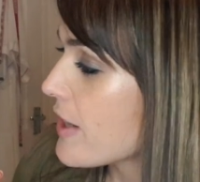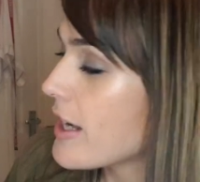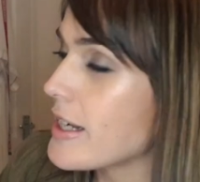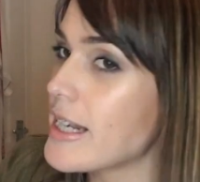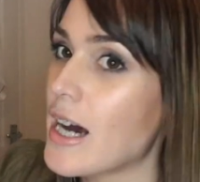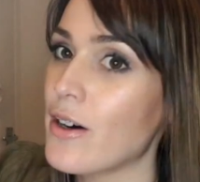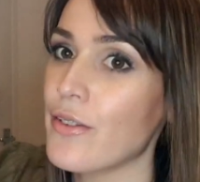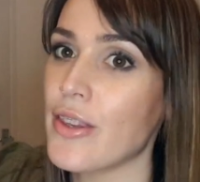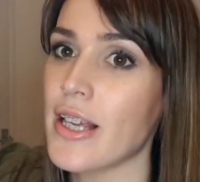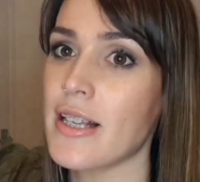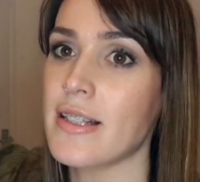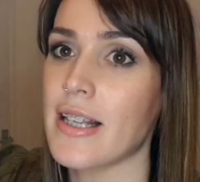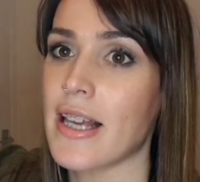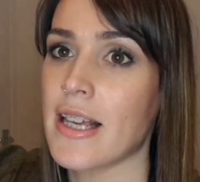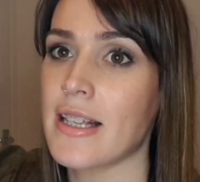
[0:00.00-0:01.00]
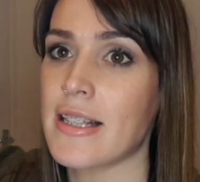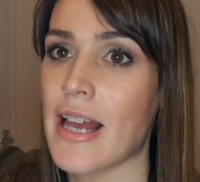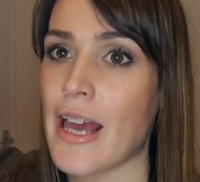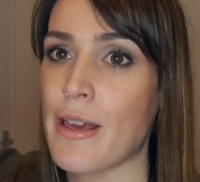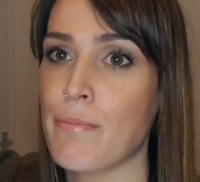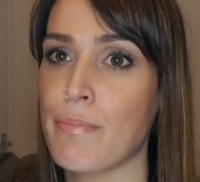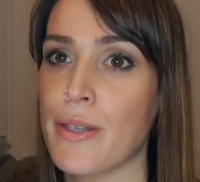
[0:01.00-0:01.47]
Now this is
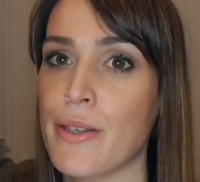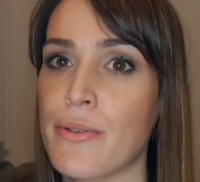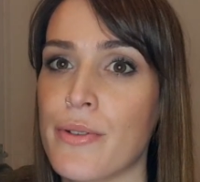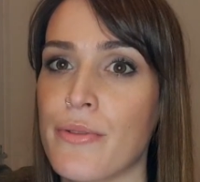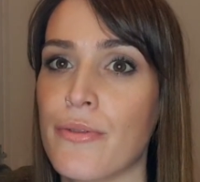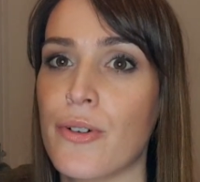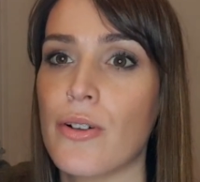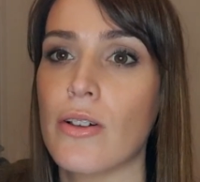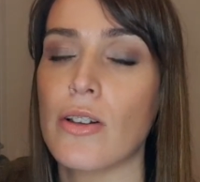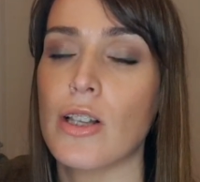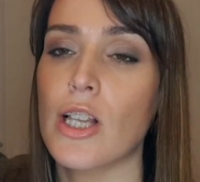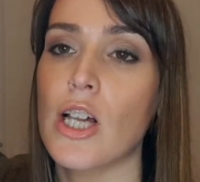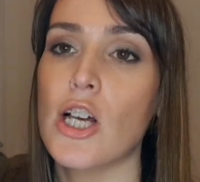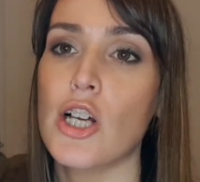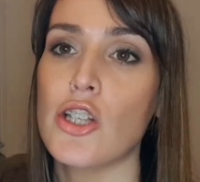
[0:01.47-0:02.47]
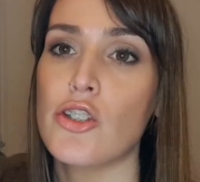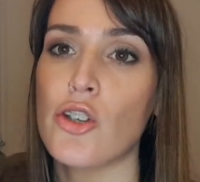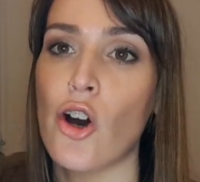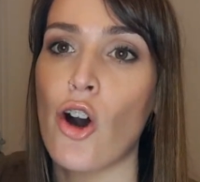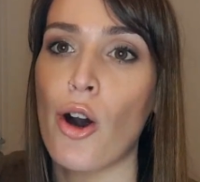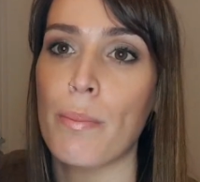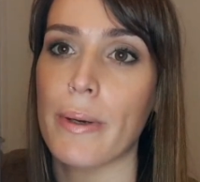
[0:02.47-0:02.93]
a beautiful
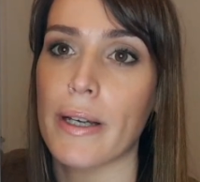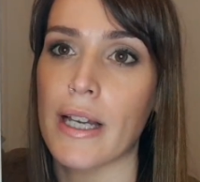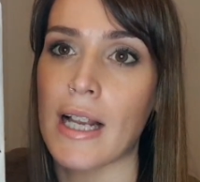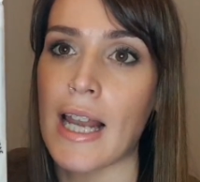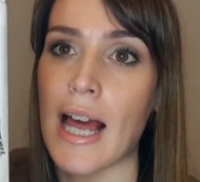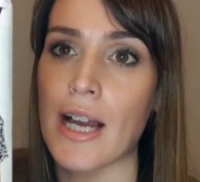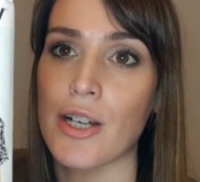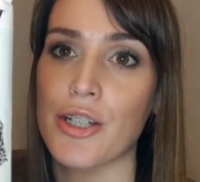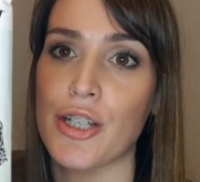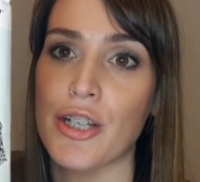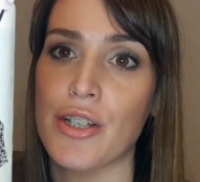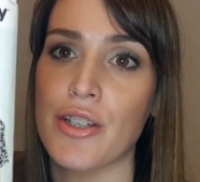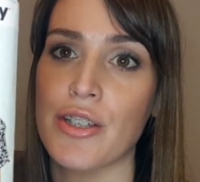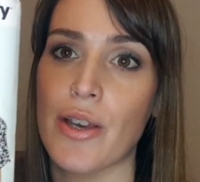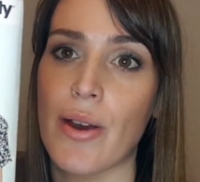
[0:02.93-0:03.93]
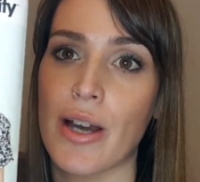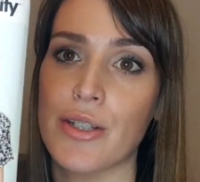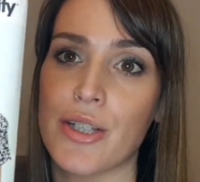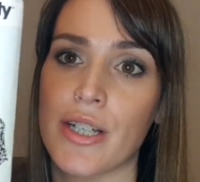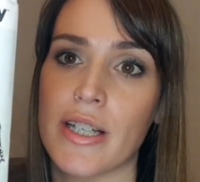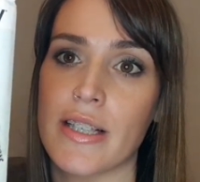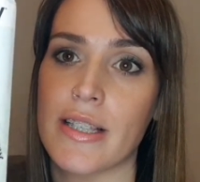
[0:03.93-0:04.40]
top collection. So as
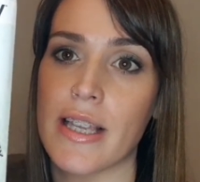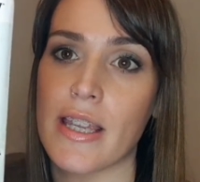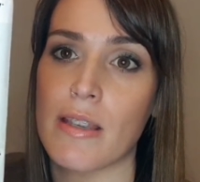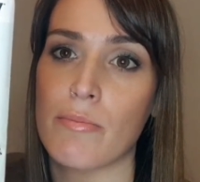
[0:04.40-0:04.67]
you can see, the